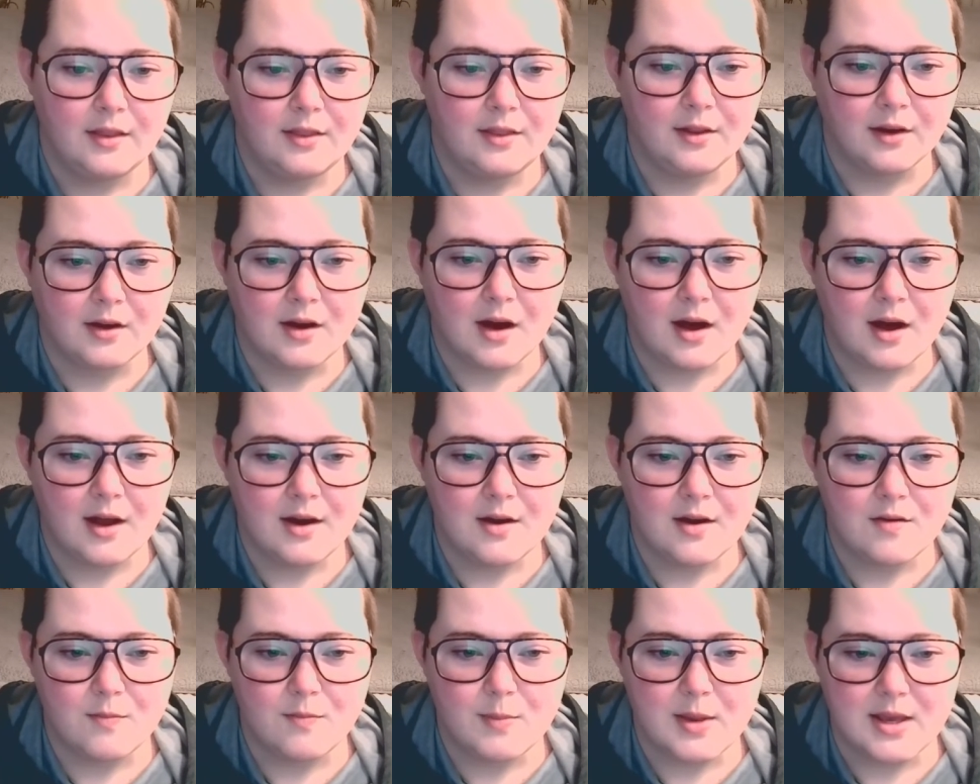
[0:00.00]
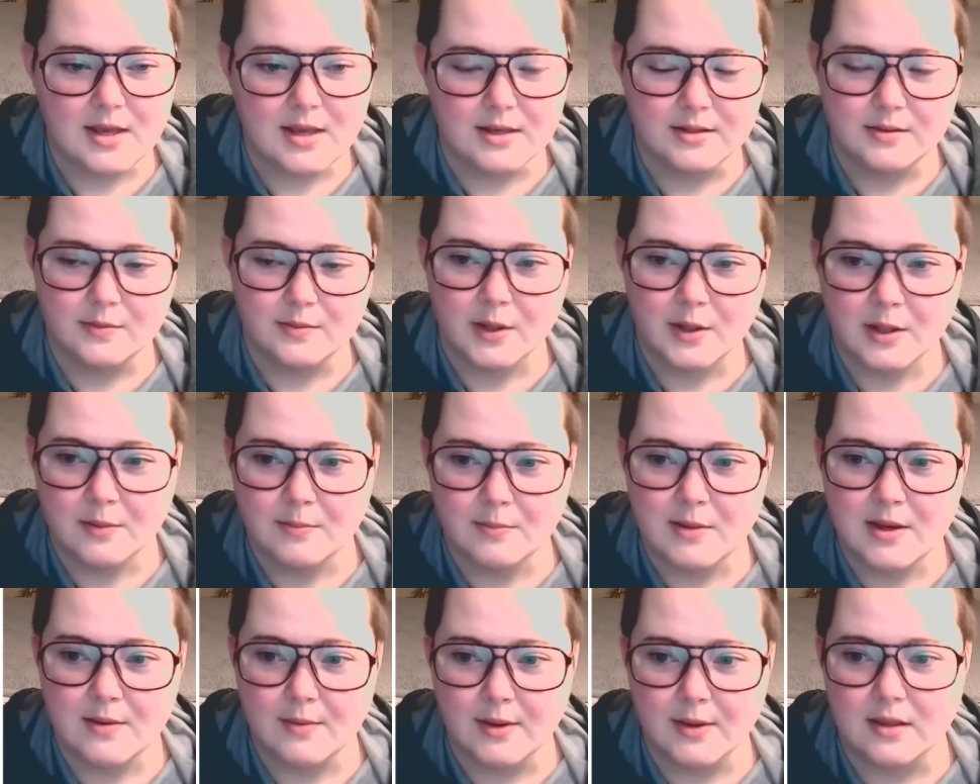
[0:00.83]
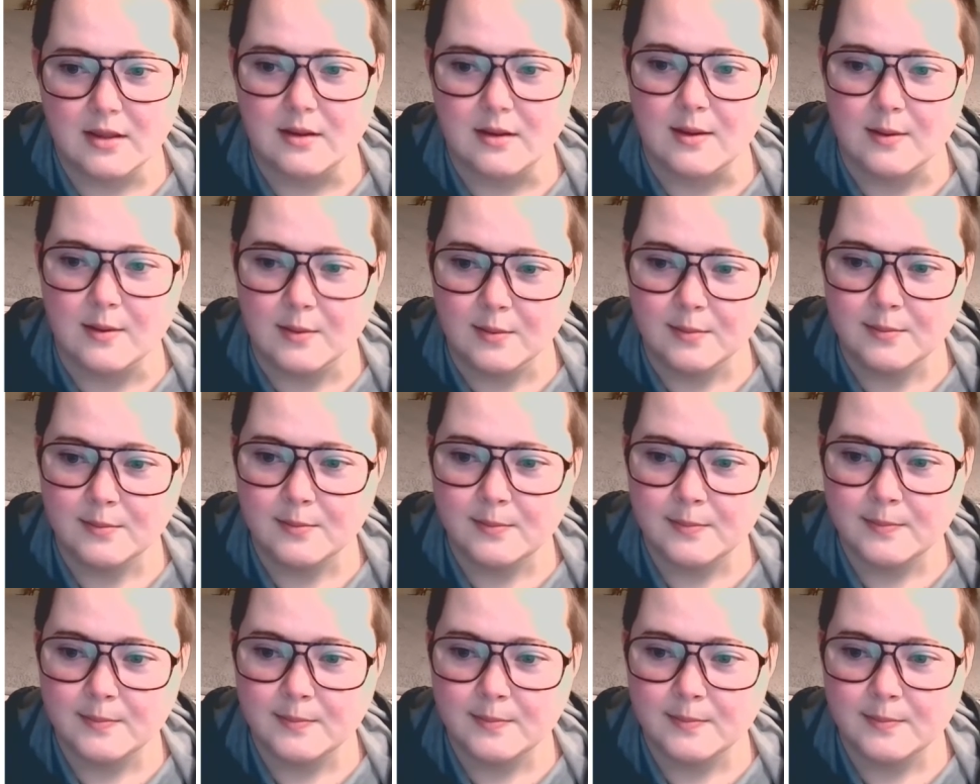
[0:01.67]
the God of peace will be with you.